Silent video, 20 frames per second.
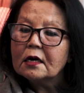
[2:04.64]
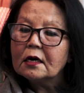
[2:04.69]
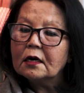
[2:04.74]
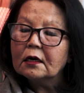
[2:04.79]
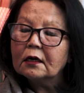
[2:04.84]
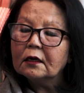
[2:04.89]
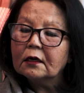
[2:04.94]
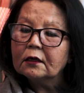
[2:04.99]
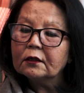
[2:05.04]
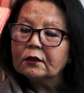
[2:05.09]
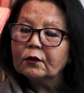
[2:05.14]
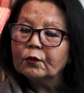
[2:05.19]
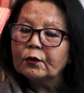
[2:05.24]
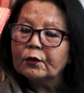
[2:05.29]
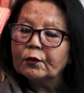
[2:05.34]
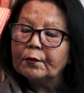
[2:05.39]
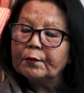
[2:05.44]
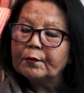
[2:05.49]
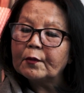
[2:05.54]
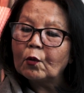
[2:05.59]
There
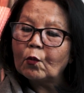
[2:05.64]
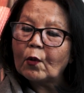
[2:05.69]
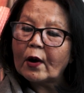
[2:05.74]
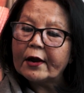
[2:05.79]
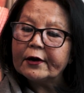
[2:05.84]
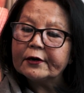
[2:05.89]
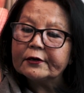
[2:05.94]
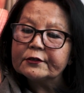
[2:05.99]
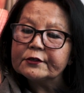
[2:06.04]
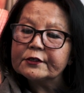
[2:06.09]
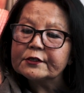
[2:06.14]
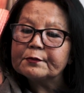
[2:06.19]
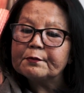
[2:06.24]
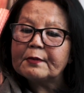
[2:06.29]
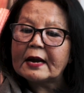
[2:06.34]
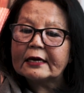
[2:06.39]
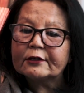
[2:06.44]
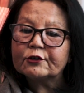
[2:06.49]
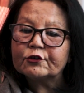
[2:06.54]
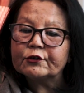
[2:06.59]
were wires,
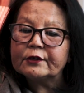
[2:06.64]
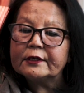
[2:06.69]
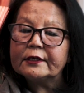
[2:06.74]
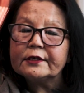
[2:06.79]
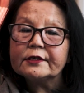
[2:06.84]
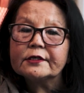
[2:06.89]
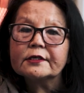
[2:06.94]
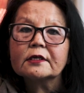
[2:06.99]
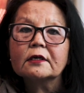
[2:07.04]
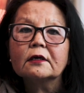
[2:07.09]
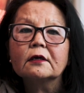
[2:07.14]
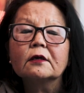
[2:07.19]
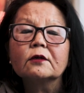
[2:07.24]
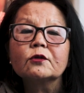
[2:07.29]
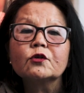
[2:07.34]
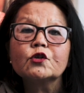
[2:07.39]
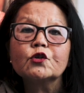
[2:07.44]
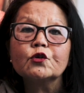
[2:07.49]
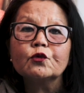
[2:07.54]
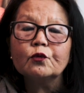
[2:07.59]
batteries,
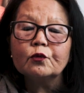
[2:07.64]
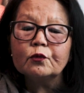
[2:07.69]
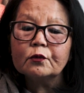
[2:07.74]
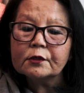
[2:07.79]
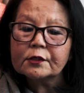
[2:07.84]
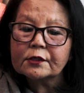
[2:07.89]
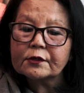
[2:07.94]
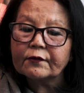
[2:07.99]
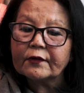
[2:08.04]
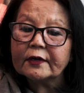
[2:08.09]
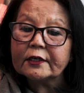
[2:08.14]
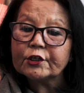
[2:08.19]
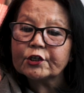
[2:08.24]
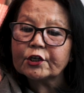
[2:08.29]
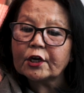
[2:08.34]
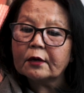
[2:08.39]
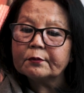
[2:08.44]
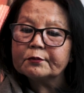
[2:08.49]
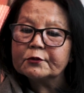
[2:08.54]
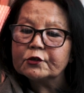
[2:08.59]
tools, very
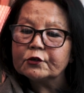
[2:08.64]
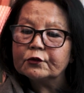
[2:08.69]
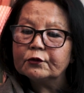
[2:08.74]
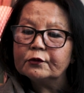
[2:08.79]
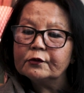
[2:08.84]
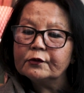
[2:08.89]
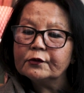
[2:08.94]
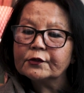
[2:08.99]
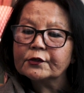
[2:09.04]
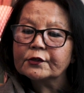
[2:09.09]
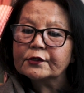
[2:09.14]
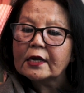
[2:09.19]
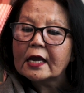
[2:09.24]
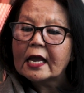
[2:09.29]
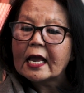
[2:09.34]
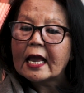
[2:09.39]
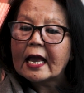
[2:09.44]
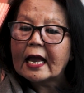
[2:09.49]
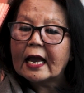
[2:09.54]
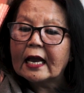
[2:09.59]
sharp tools,
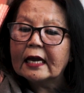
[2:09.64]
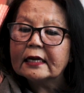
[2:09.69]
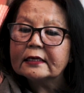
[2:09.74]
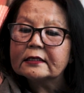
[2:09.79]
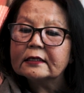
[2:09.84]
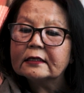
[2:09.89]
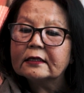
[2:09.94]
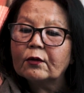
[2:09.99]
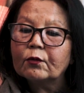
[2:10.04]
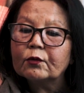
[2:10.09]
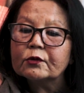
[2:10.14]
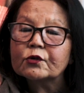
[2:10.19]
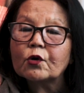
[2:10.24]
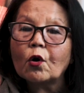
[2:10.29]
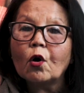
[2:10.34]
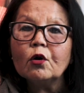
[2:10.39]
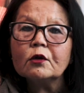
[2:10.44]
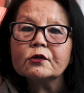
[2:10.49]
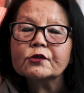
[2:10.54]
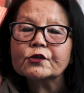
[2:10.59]
and there was
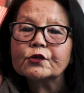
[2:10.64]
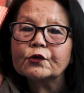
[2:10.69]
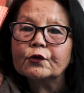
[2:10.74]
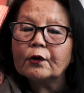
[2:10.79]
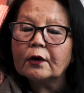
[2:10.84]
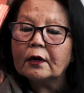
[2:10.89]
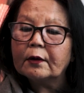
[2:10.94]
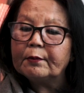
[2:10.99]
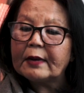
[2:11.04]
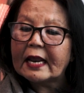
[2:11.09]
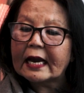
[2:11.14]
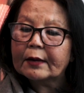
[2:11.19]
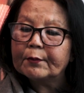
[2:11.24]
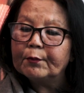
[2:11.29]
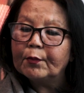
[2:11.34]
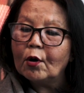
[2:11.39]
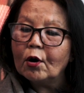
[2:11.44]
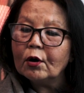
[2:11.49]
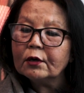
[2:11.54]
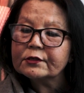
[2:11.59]
also a black
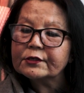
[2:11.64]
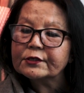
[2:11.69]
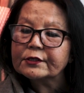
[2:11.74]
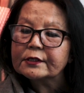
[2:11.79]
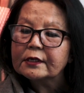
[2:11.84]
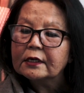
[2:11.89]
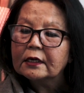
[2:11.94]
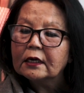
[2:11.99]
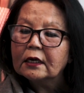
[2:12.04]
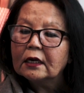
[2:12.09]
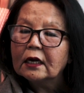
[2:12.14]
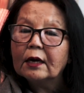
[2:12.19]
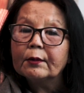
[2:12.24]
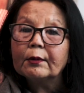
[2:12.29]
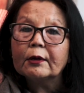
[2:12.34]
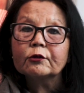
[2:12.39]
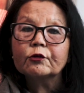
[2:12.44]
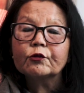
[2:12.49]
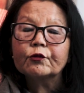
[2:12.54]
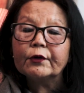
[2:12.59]
box
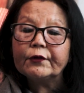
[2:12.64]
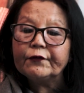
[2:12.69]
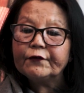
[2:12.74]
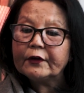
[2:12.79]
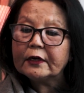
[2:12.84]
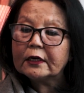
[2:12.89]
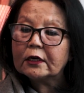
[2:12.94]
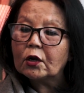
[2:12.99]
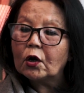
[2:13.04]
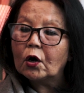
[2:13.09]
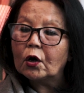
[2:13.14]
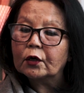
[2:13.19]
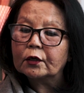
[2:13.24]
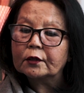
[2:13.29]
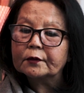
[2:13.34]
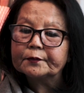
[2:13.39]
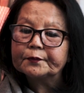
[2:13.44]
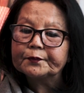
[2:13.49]
about 3 feet long.